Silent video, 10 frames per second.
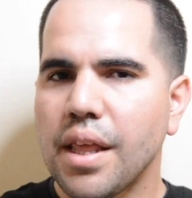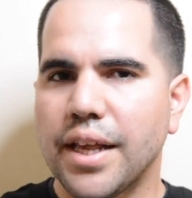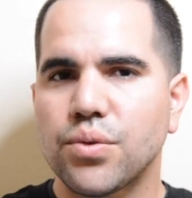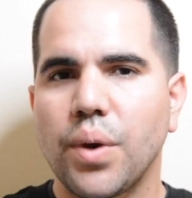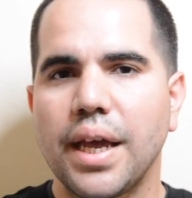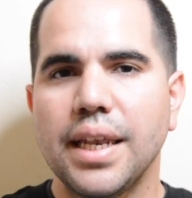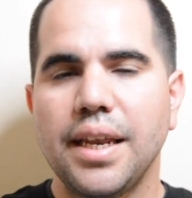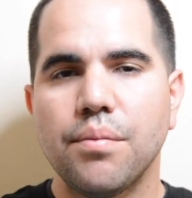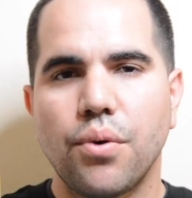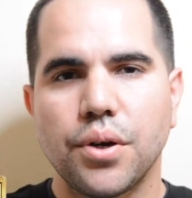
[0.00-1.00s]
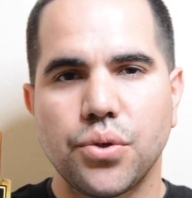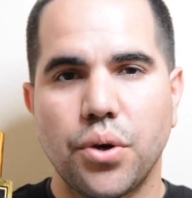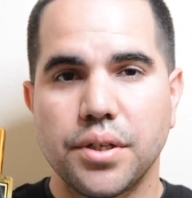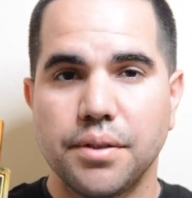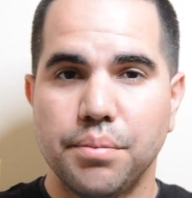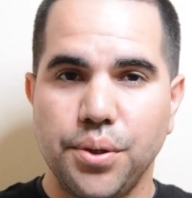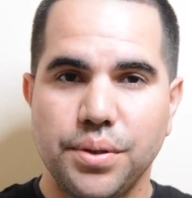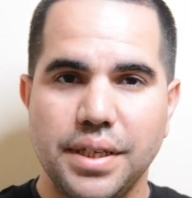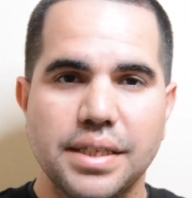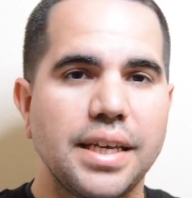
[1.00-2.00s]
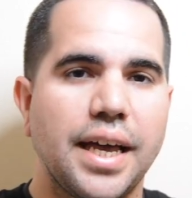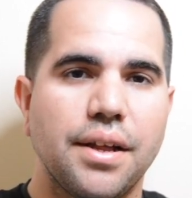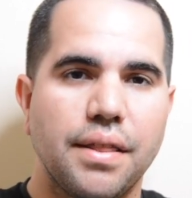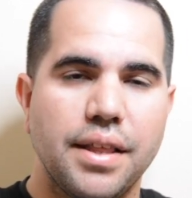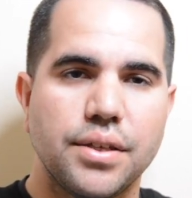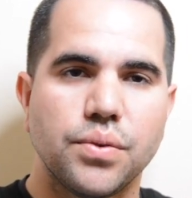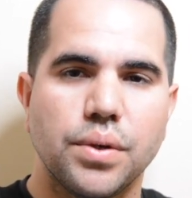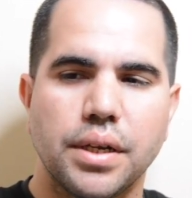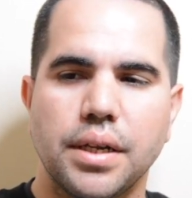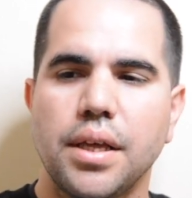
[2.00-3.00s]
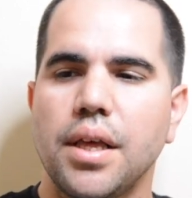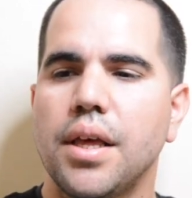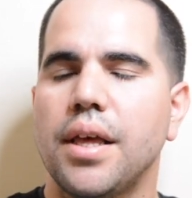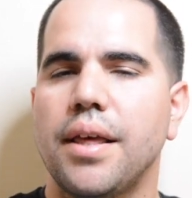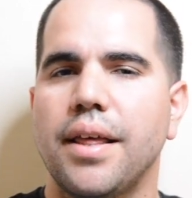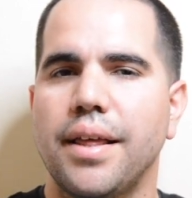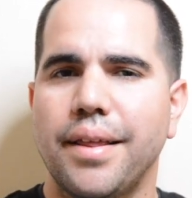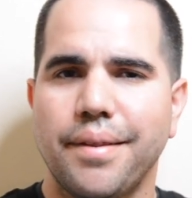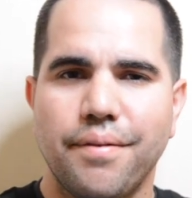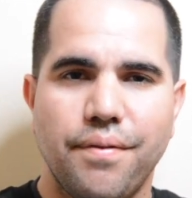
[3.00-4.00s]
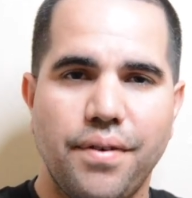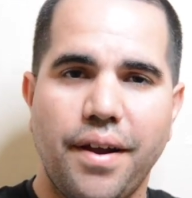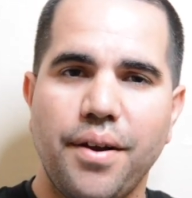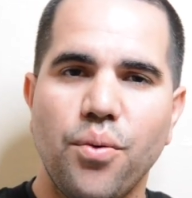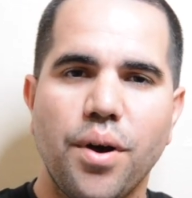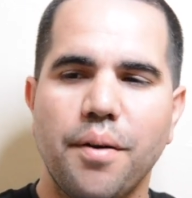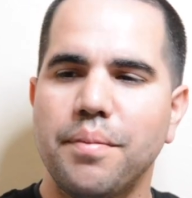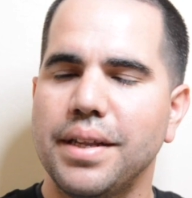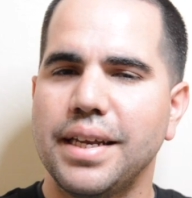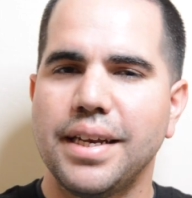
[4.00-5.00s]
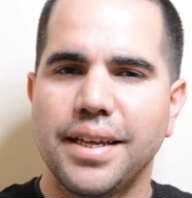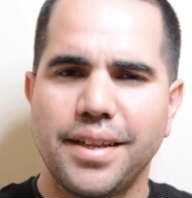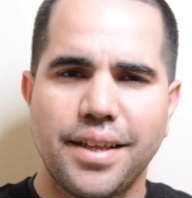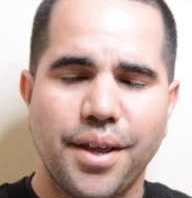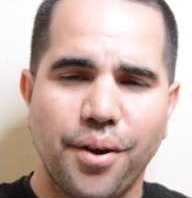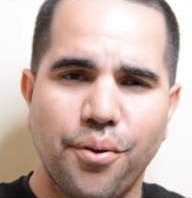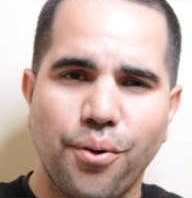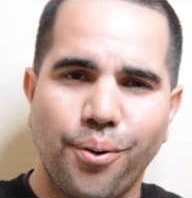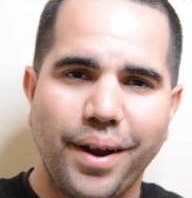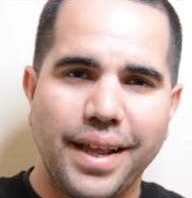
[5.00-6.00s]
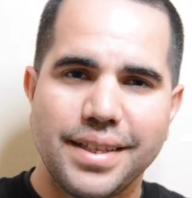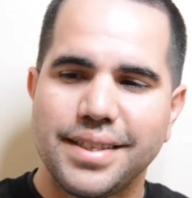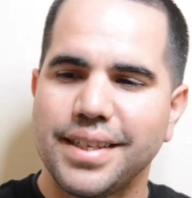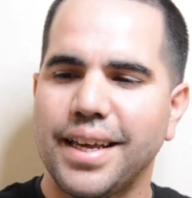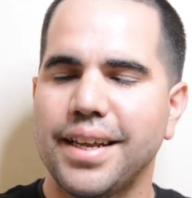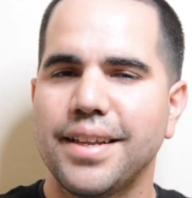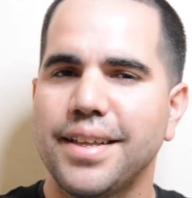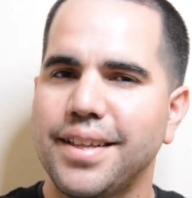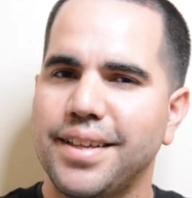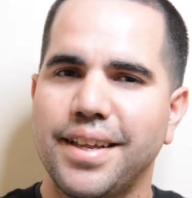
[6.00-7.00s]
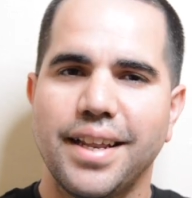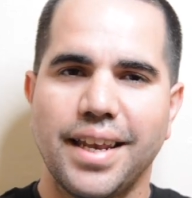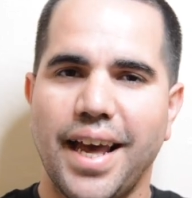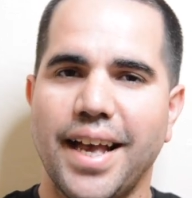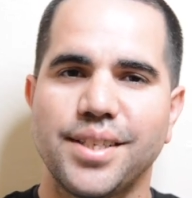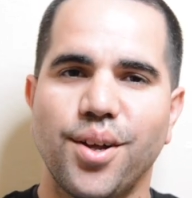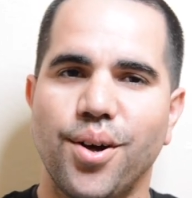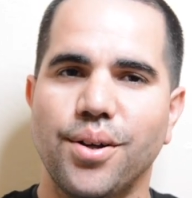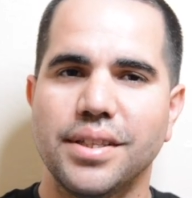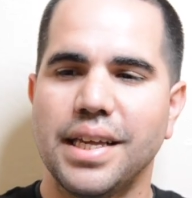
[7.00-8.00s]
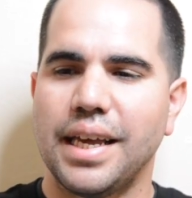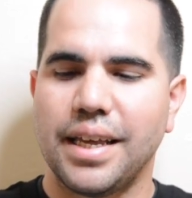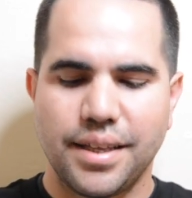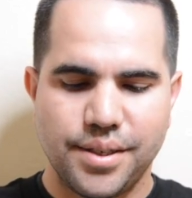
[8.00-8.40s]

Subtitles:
That's why I lean more towards the boozy side on this one. Very well blended, great scent, lasts all day.